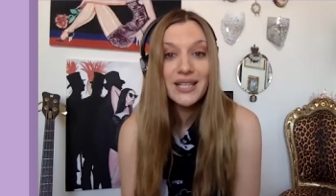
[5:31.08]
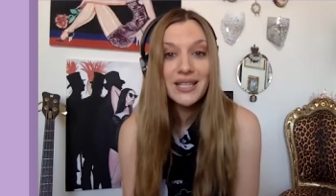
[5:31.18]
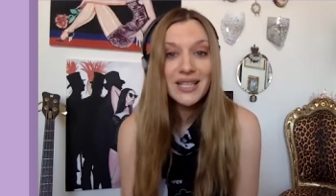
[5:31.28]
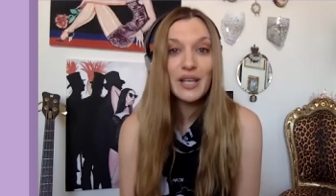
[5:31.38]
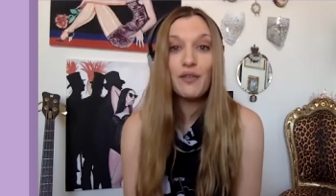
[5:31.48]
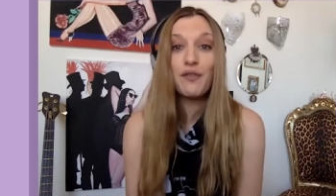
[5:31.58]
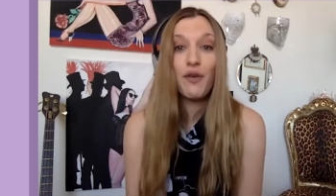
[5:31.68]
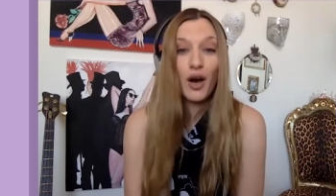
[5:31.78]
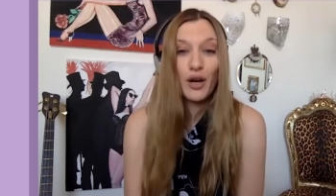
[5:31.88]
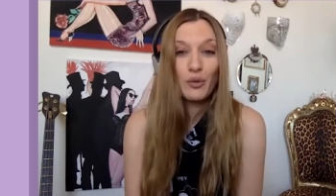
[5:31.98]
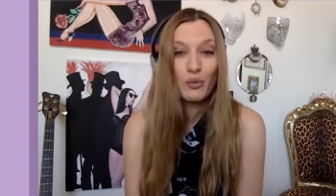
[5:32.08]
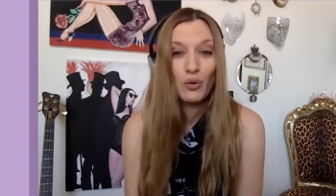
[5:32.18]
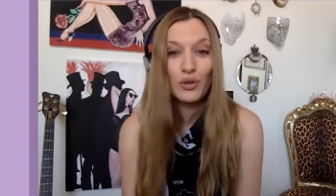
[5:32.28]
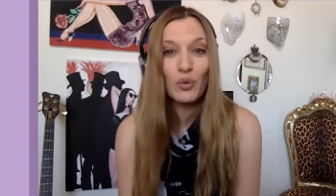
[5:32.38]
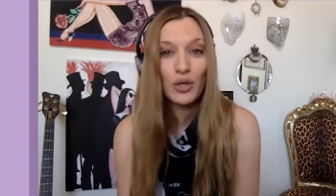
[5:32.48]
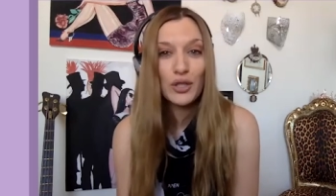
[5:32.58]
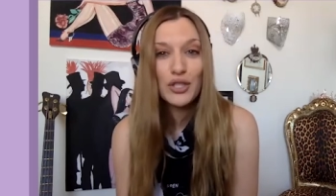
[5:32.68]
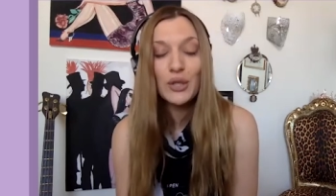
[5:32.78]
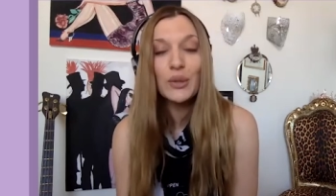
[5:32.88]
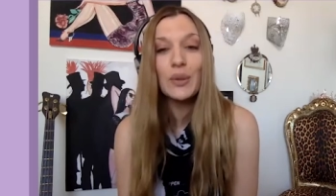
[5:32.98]
he fought in World War
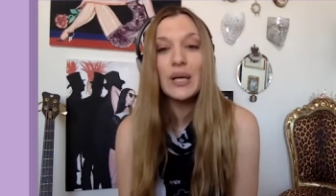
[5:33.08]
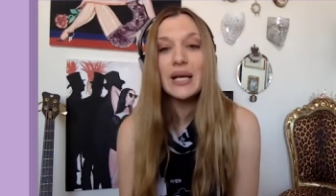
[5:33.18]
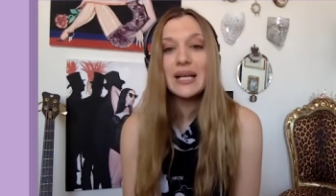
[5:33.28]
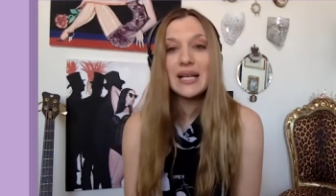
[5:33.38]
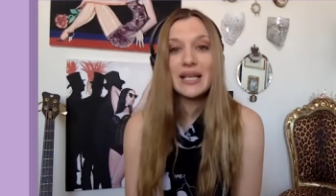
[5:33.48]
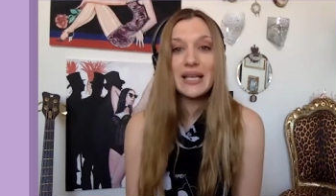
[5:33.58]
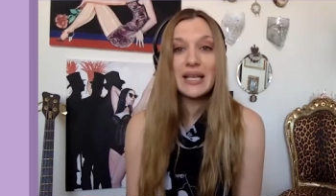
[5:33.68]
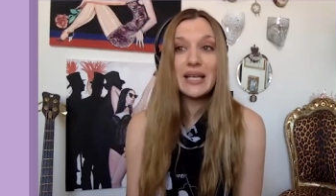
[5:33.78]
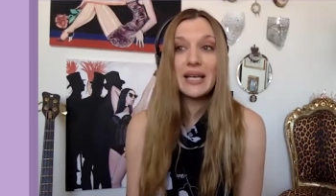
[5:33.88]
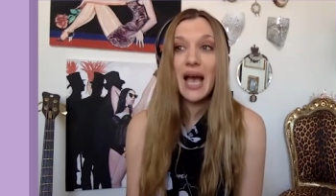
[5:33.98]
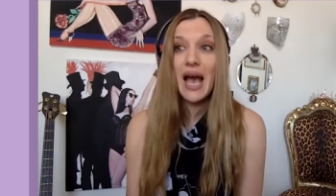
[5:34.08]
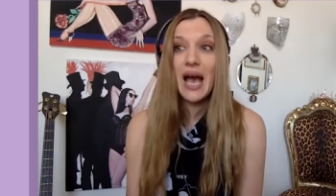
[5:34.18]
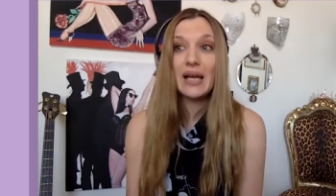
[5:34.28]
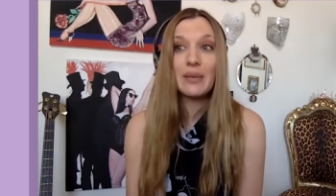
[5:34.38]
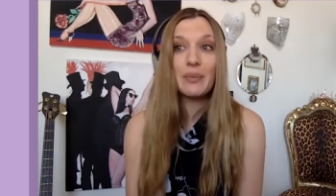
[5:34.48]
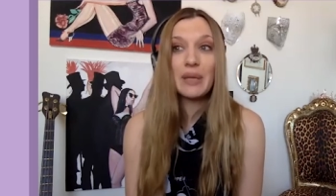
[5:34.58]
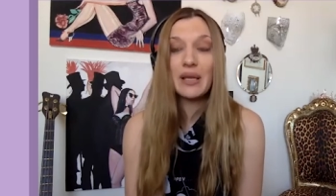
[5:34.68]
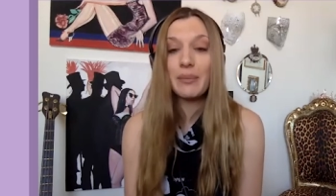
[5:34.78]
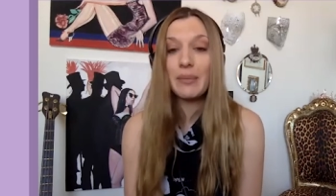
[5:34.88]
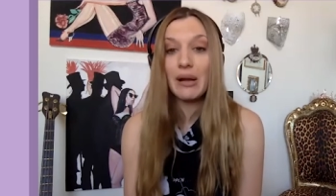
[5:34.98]
II. He had
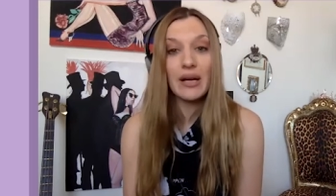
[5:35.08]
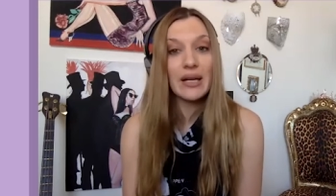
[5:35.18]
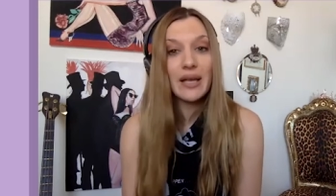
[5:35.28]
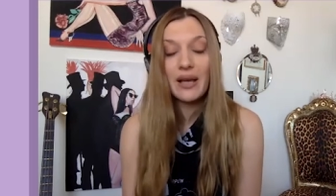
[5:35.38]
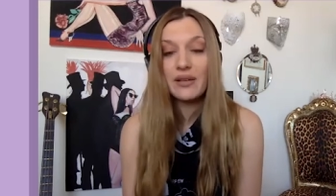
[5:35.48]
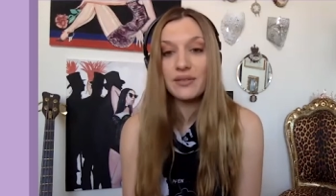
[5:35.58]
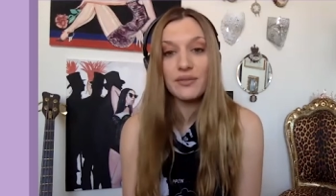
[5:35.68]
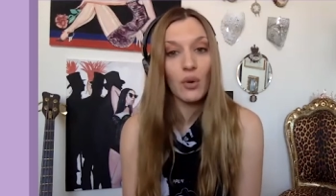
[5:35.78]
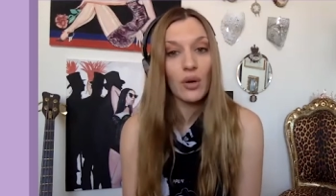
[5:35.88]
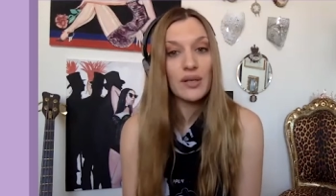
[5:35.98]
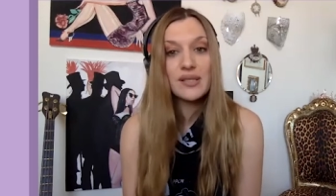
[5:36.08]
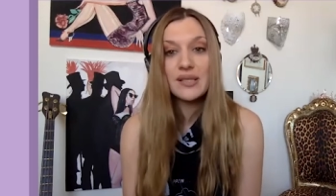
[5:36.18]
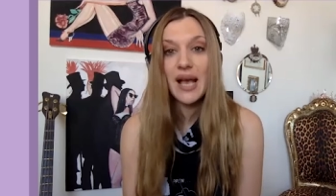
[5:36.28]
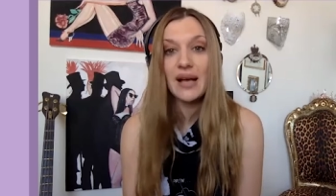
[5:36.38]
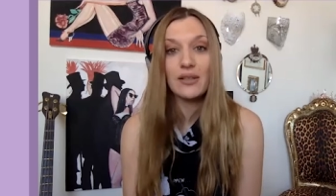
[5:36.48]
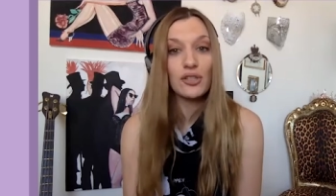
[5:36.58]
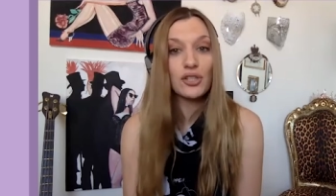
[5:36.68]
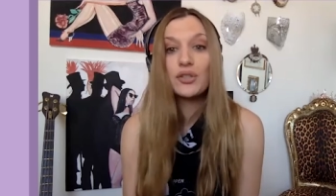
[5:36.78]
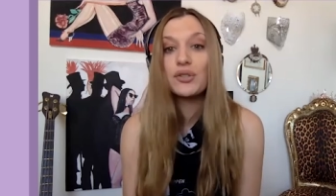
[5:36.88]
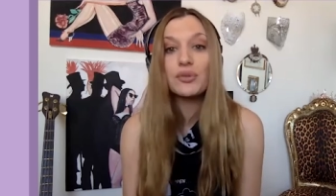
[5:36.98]
been married and divorced, had
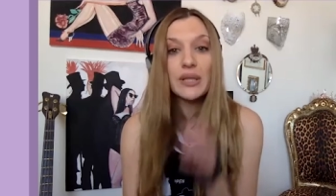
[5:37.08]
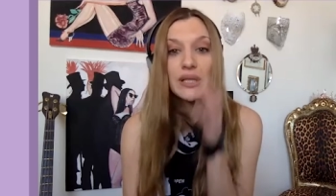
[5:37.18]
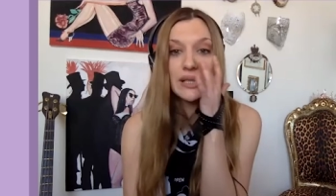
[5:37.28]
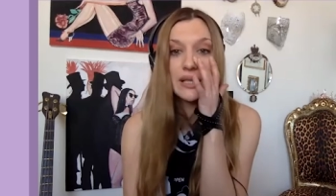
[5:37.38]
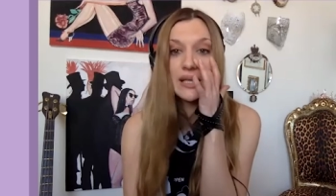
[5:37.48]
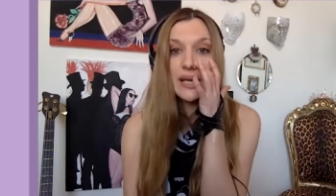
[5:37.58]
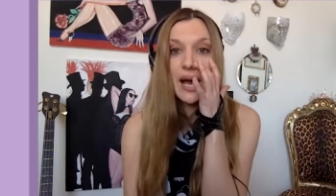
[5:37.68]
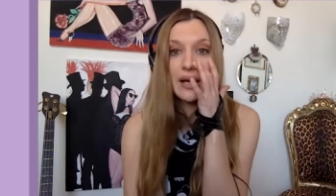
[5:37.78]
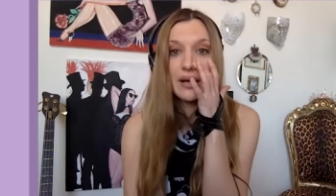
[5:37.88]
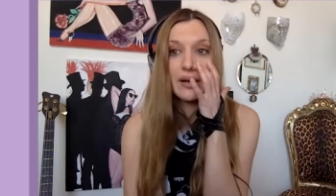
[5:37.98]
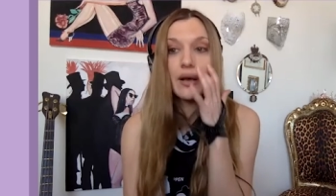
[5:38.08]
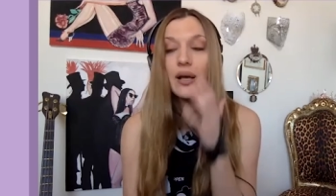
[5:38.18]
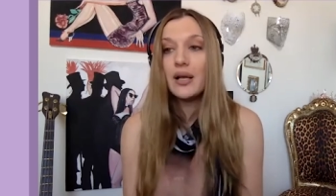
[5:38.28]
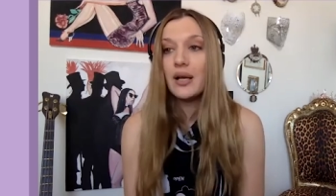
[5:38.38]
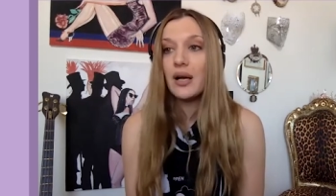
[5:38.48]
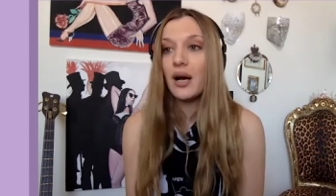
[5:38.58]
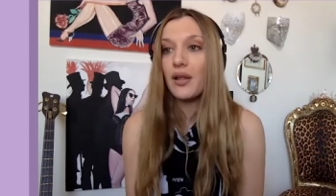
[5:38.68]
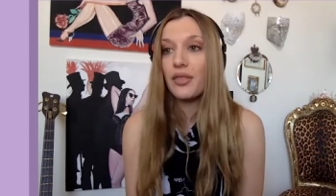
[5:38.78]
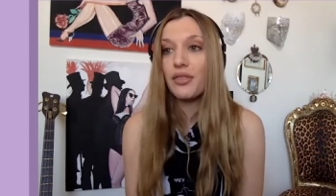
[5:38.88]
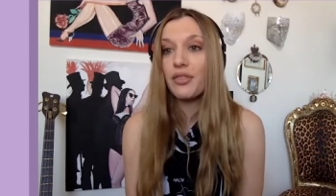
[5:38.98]
children. He had a, a
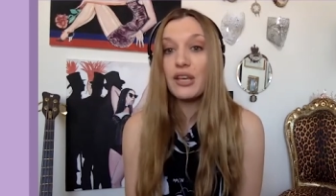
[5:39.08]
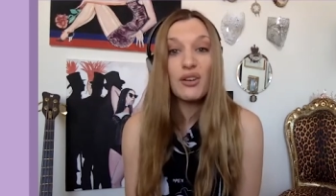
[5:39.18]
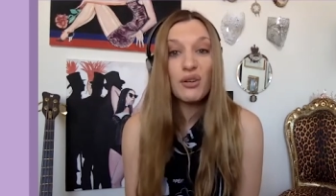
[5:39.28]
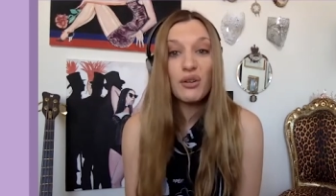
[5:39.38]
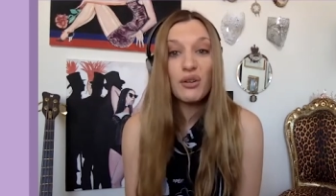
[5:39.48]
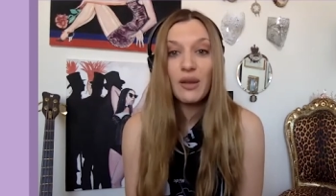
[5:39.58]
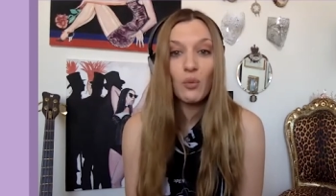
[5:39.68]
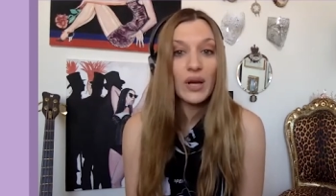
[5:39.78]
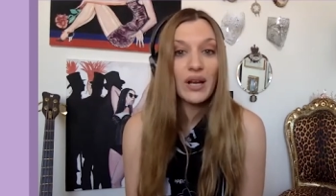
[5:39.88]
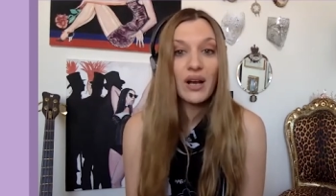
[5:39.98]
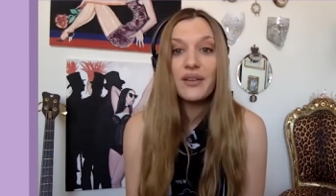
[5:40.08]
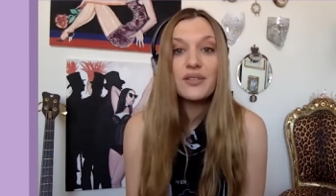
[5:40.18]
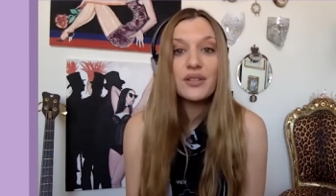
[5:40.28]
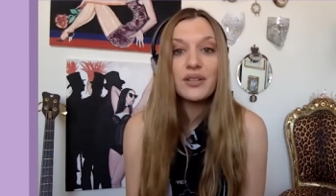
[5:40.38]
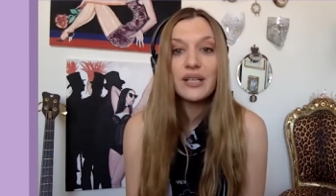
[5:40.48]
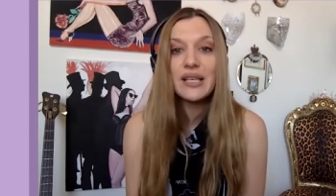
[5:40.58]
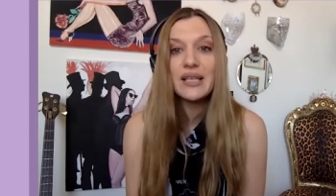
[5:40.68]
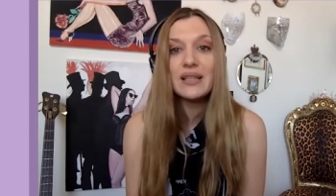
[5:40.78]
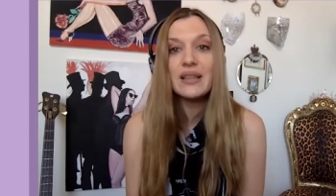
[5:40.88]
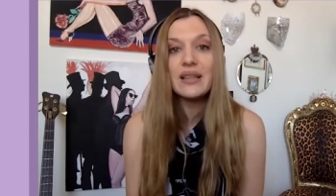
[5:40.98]
theater that went under. He
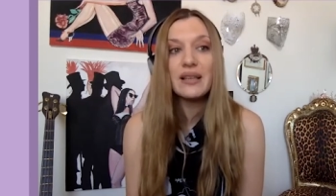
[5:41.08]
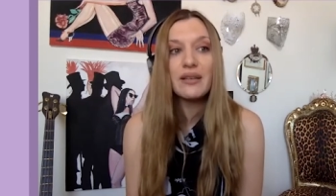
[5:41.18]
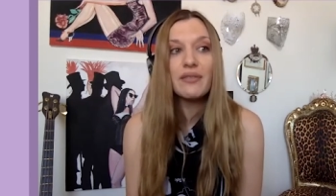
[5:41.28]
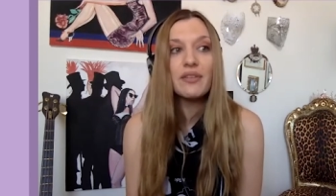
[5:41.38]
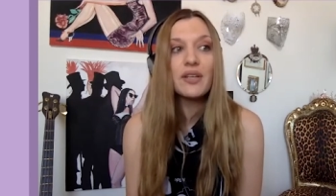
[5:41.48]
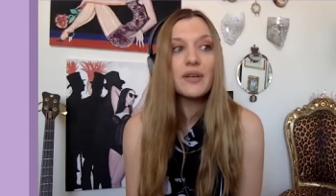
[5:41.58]
had lived